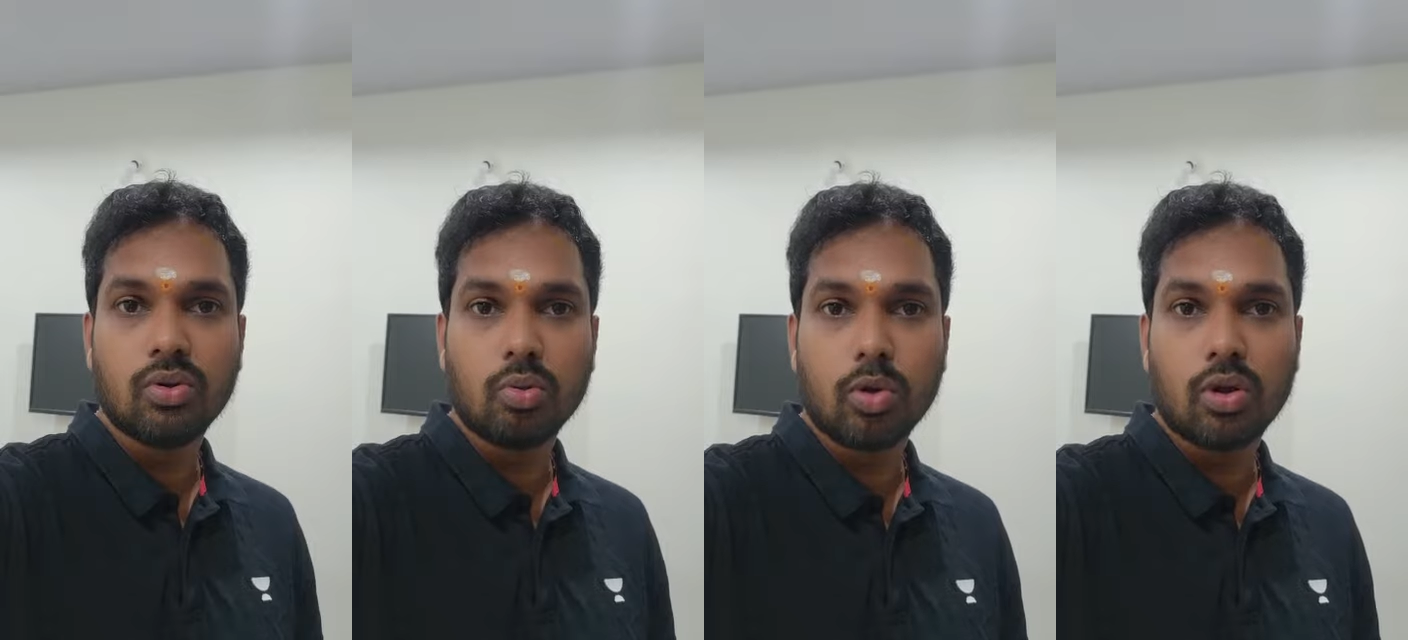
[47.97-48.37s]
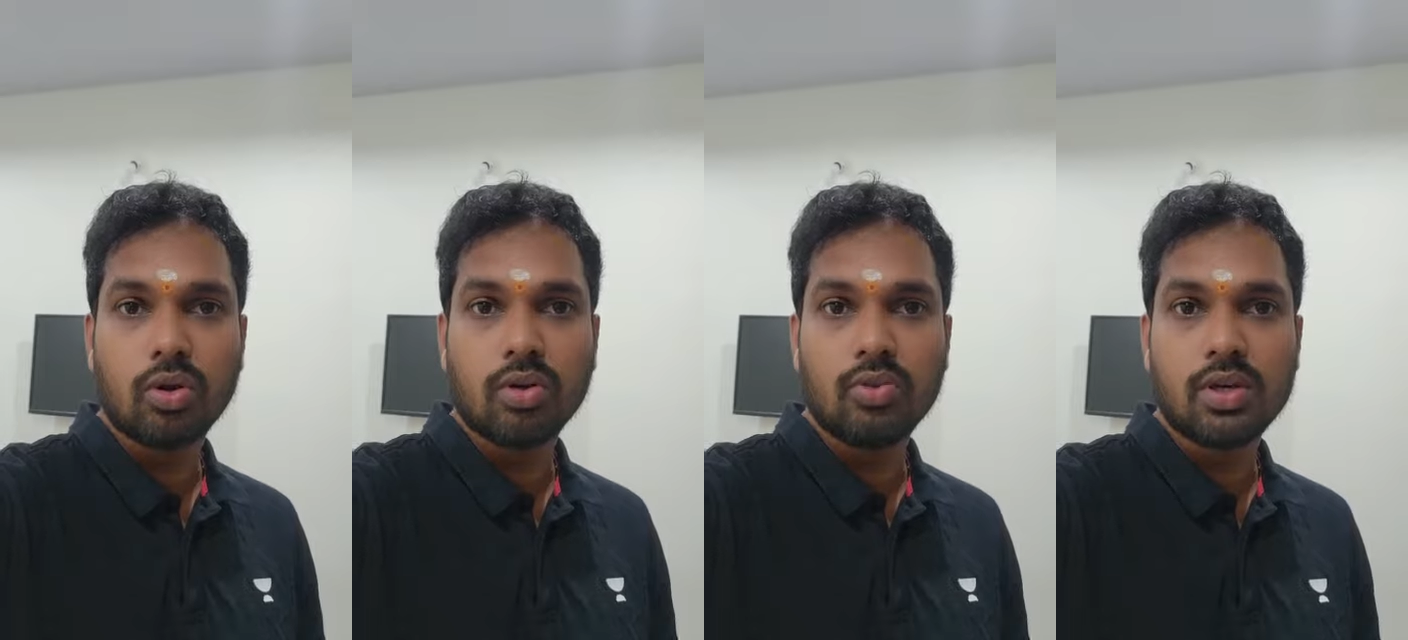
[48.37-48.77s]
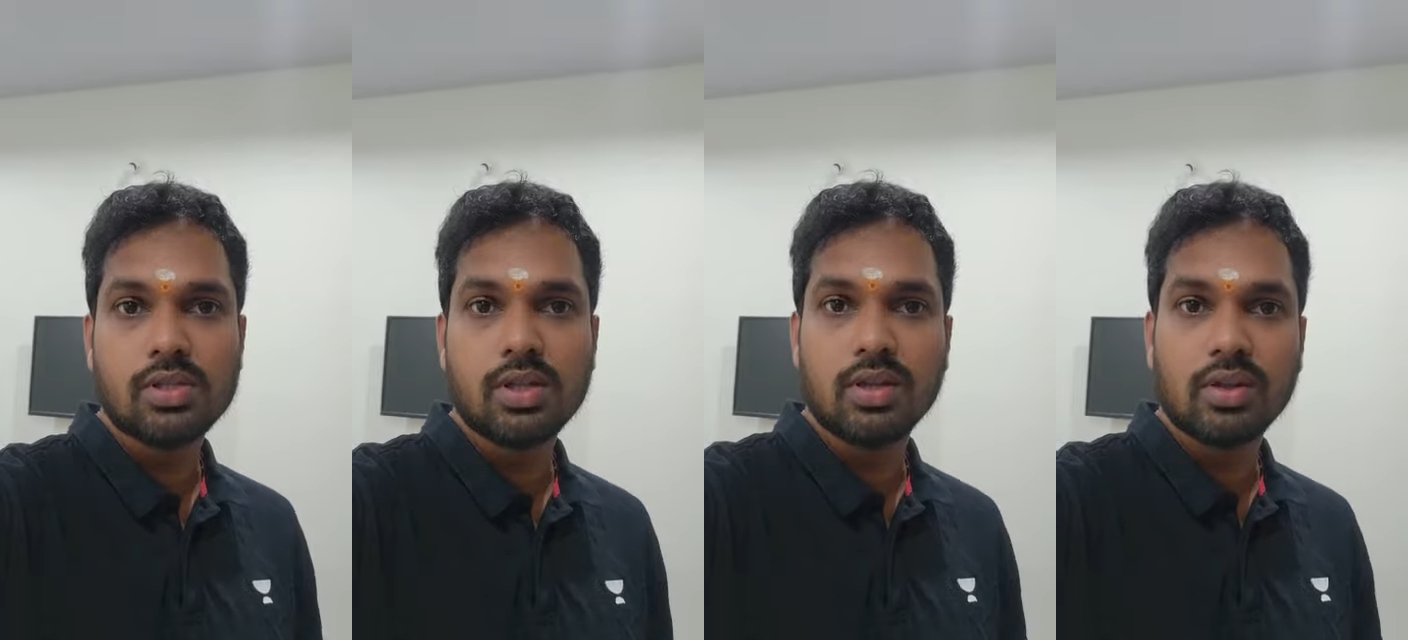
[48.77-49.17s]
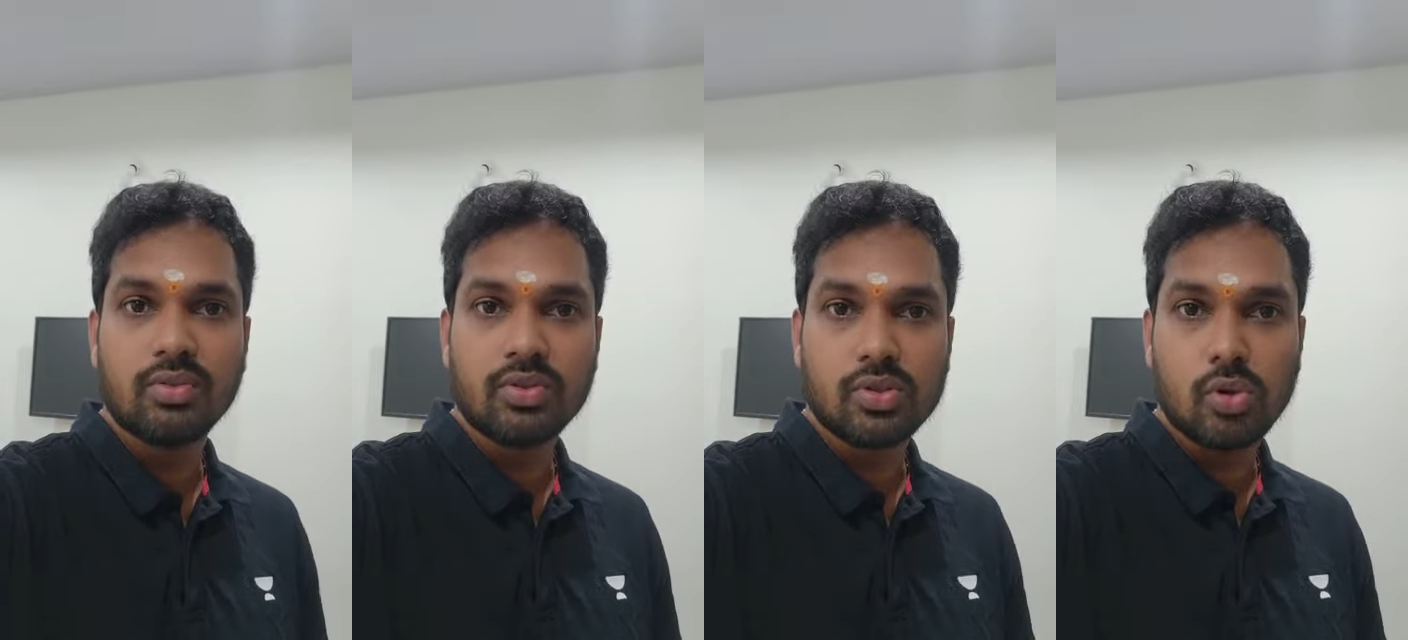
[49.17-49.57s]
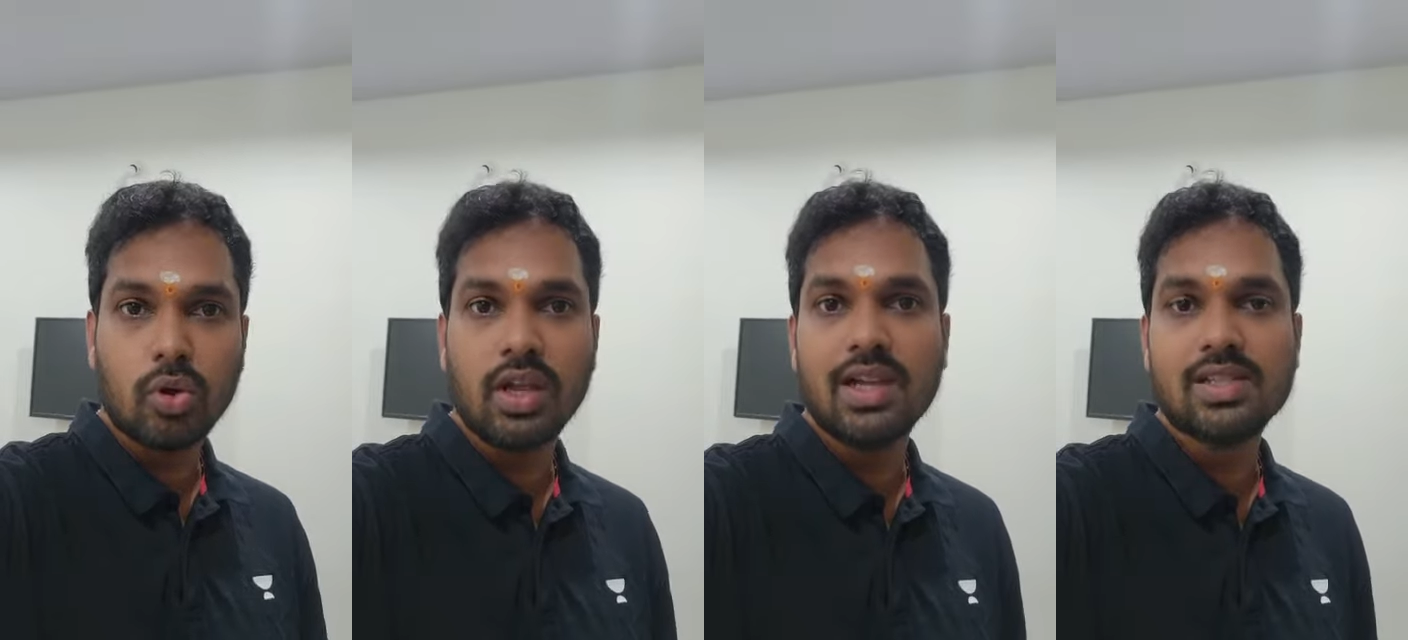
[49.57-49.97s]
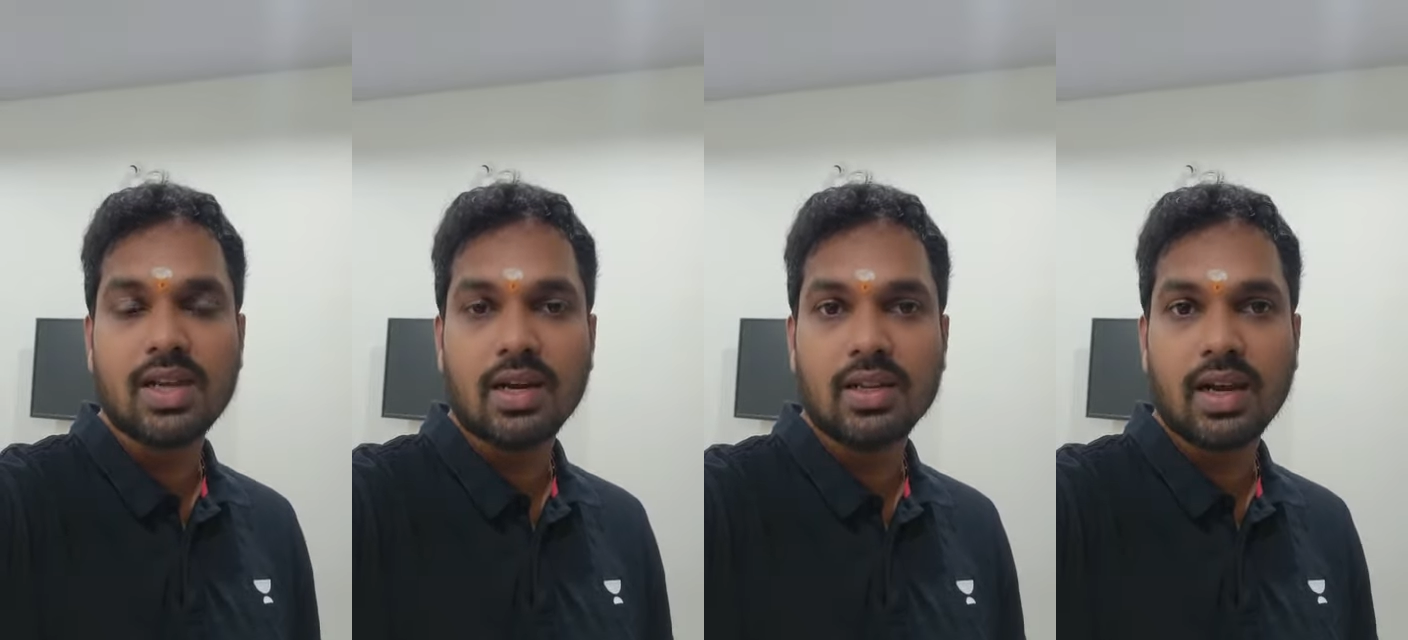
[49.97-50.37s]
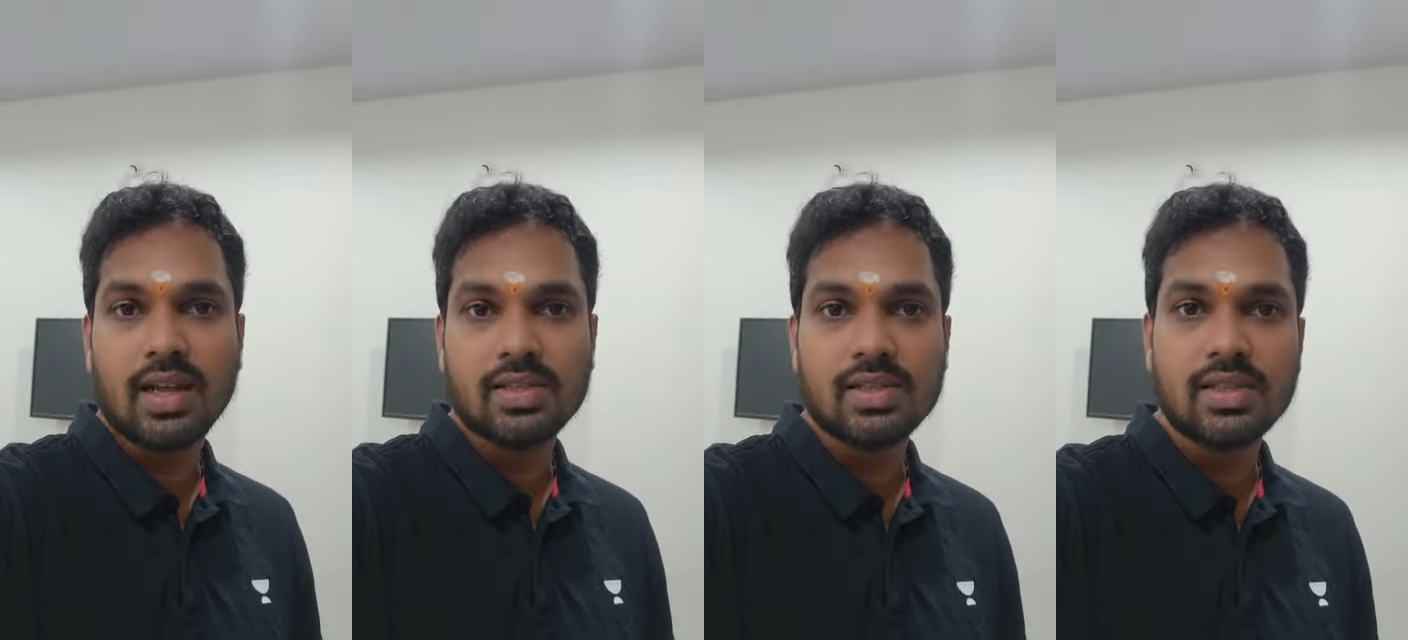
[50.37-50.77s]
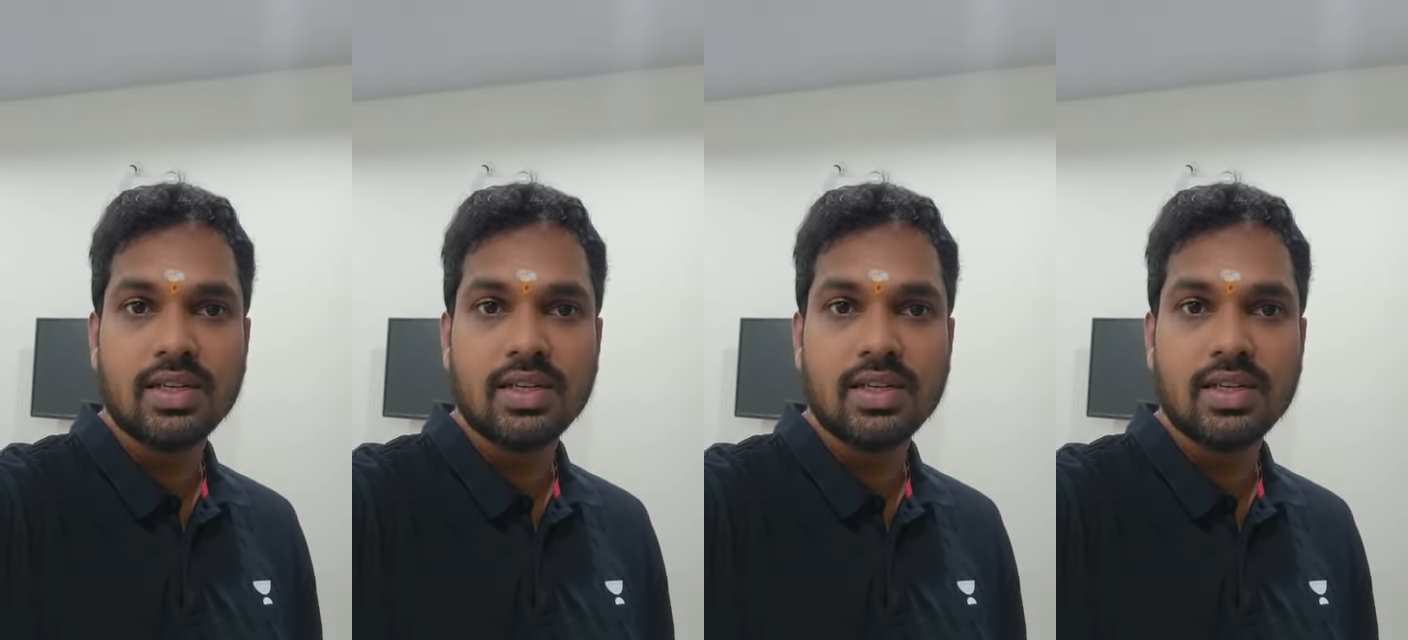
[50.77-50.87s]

tomorrow onwards uh, slowly I'll start the classes.